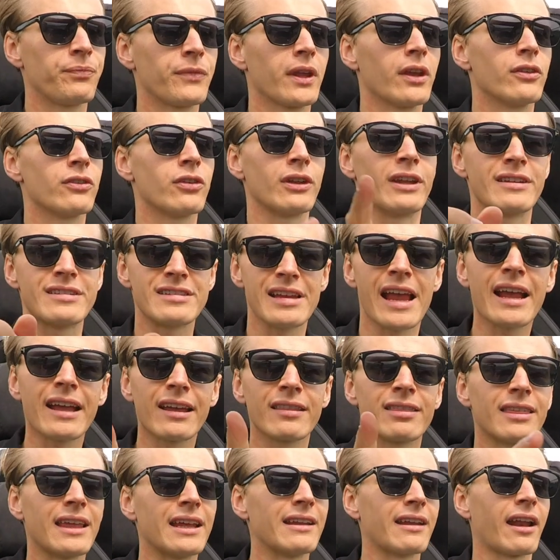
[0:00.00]
So the
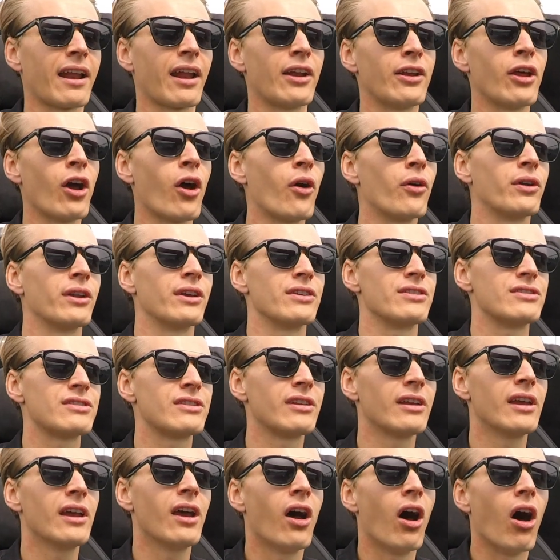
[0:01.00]
second thing that I noticed
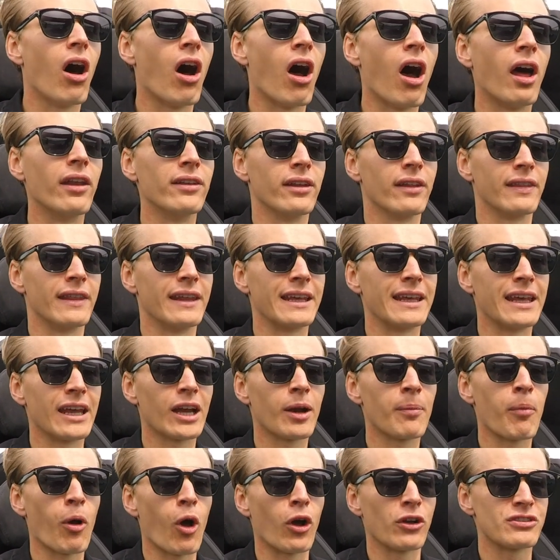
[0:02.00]
on the
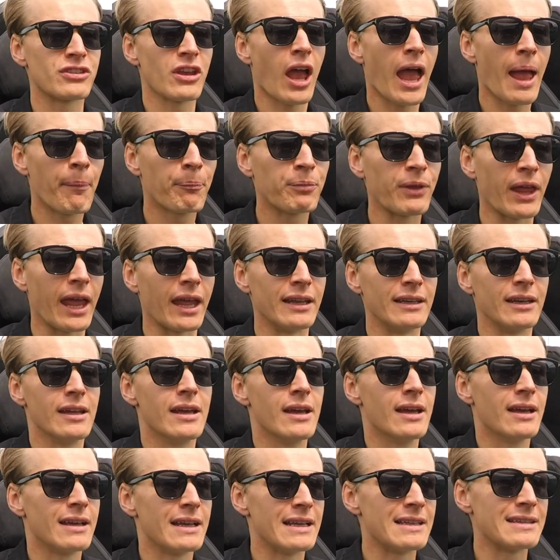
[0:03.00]
gearbox update
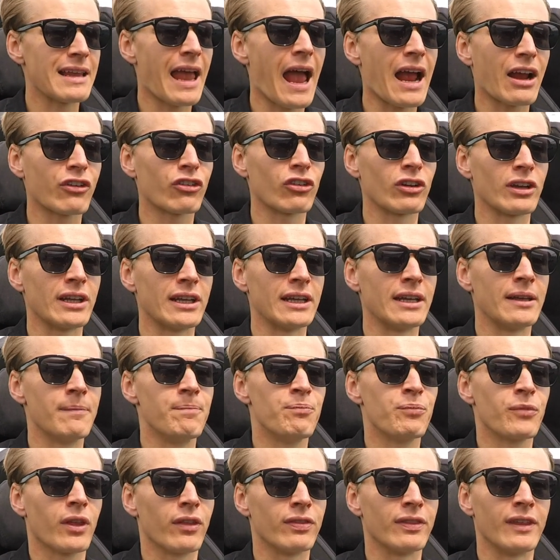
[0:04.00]
is actually
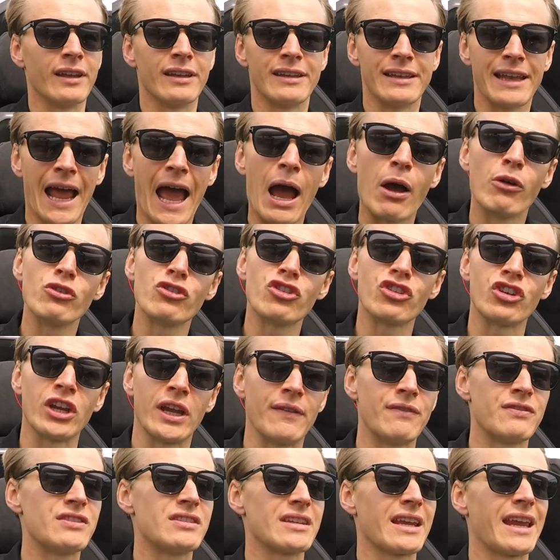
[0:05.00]
the
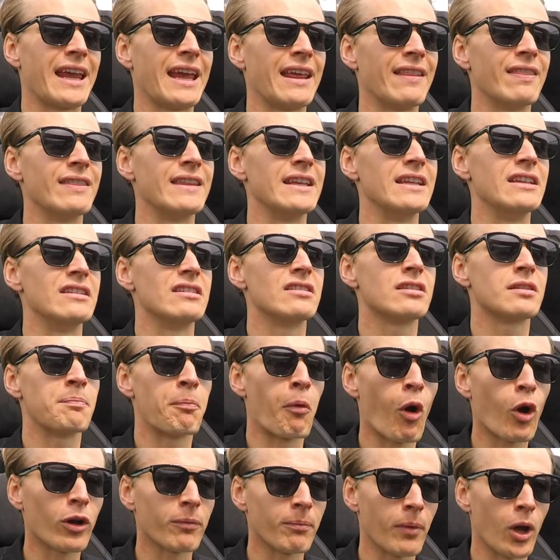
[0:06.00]
downshifts in the
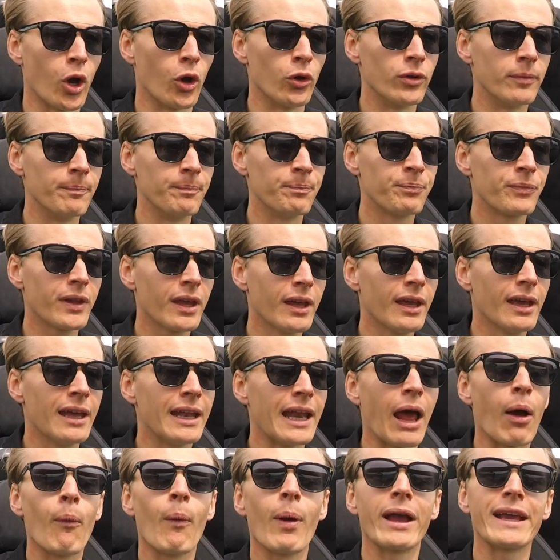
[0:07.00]
sport mode.
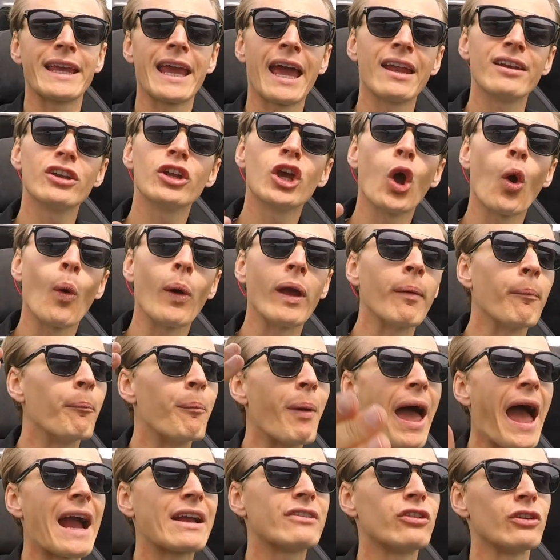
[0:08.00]
Now again, going
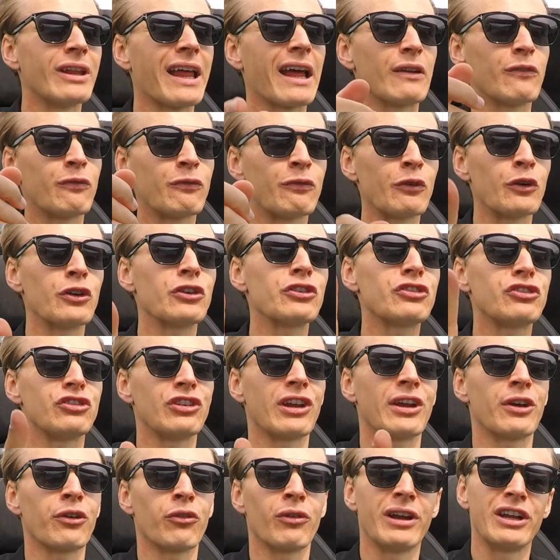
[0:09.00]
back to that first
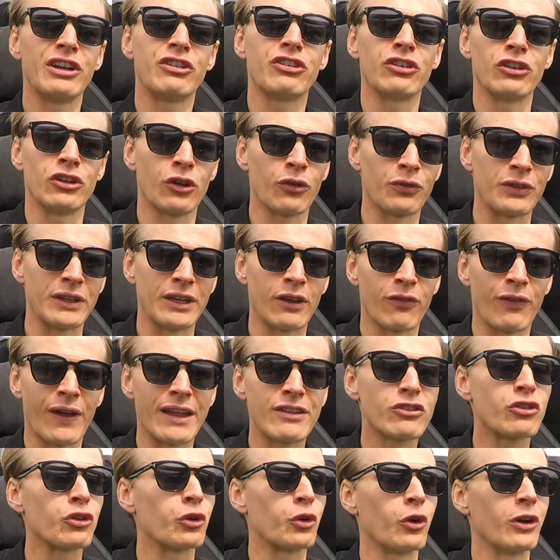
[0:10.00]
generation of the
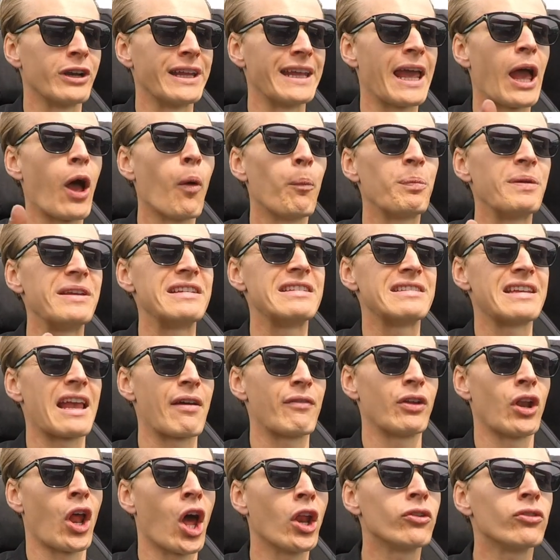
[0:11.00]
Aventador, the
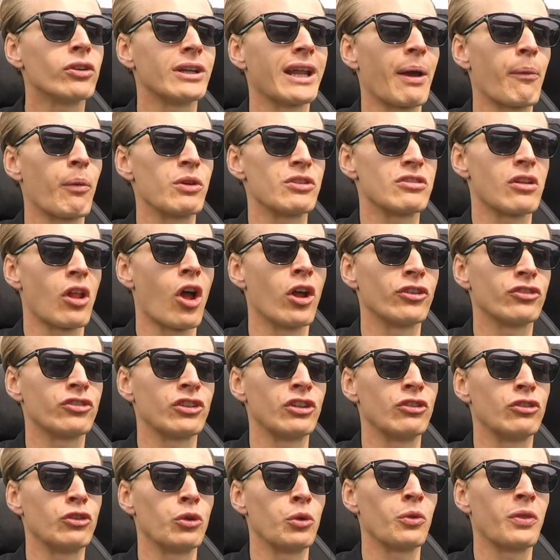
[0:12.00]
LP700 that was launched
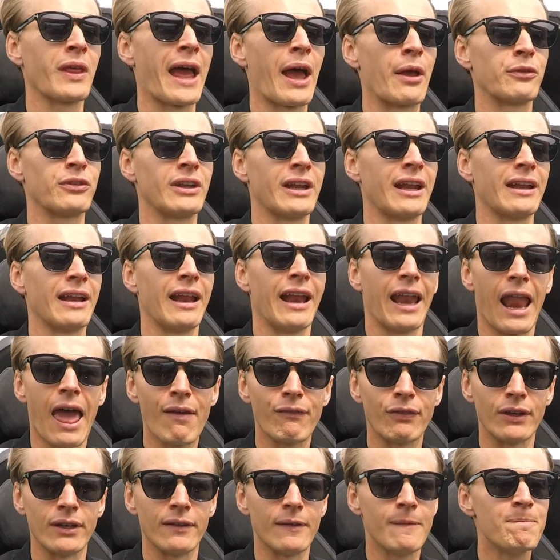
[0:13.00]
in
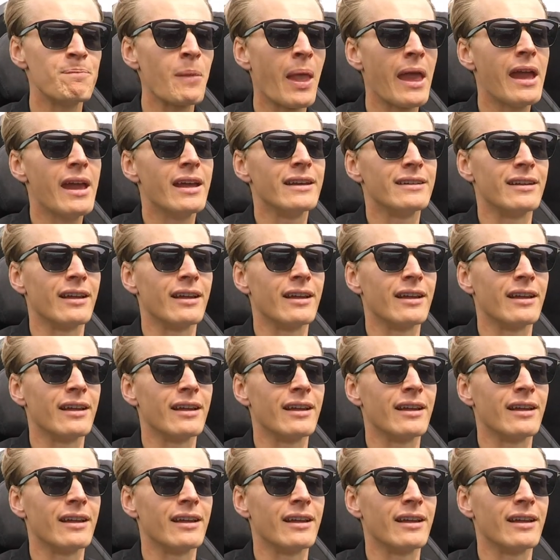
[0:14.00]
2011, the